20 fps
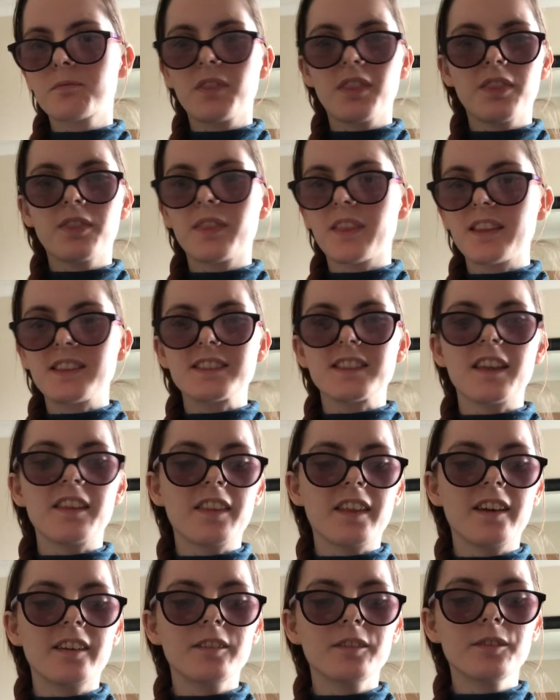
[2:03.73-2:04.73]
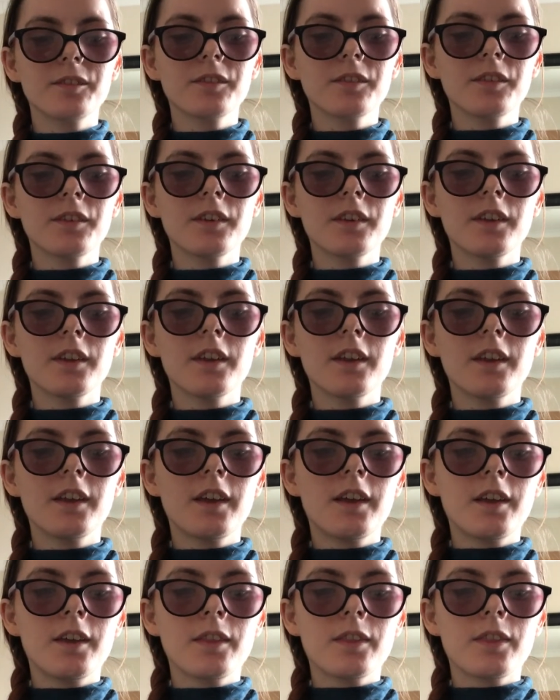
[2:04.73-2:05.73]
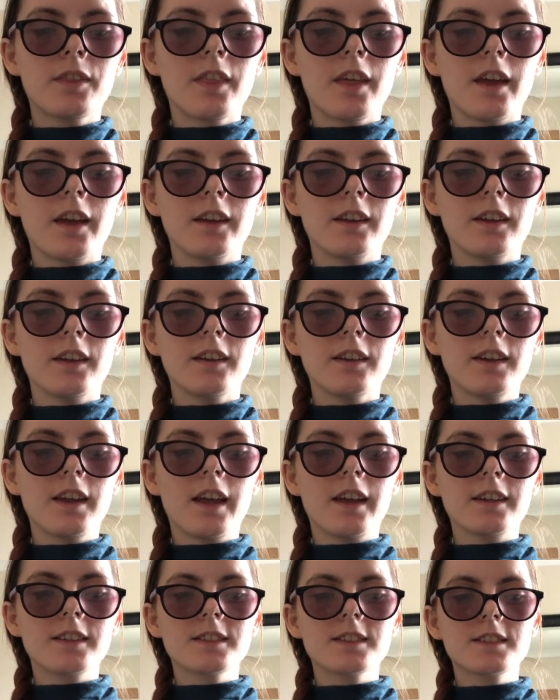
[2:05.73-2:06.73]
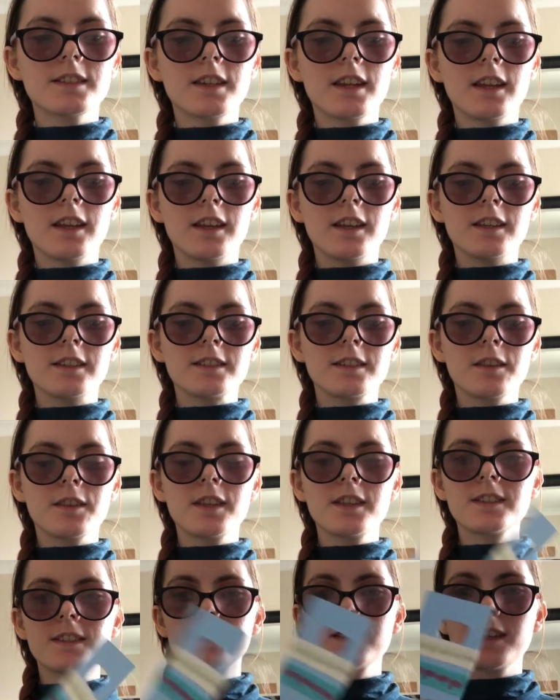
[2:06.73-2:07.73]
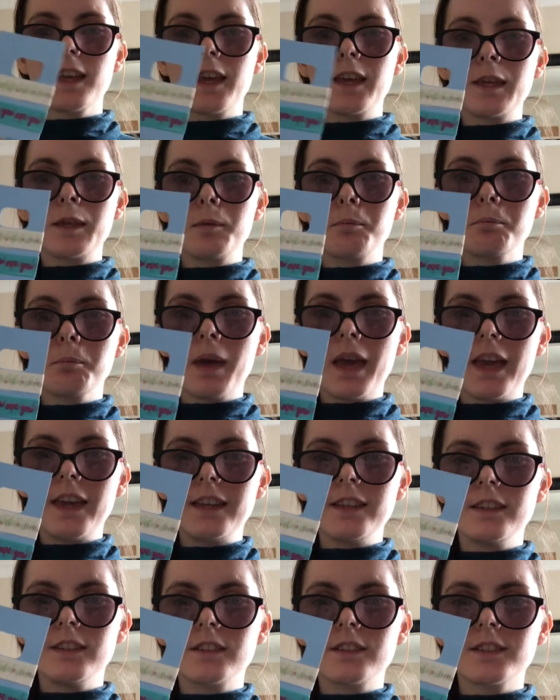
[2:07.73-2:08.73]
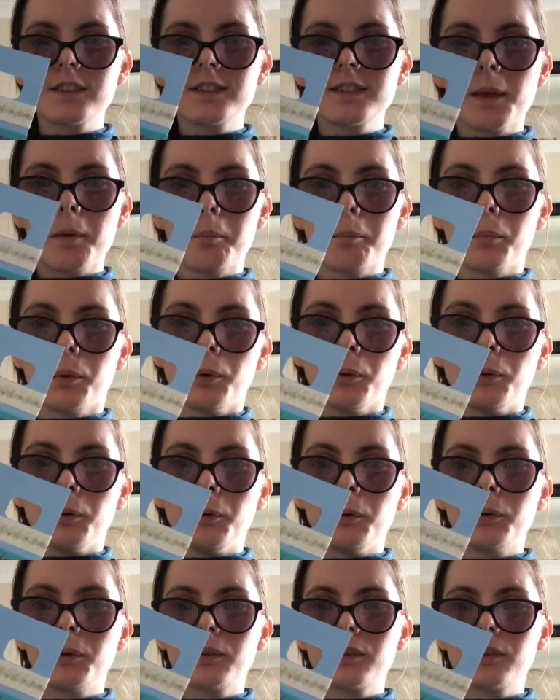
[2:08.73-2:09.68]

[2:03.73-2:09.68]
things like that. Then next is, this is a paint sample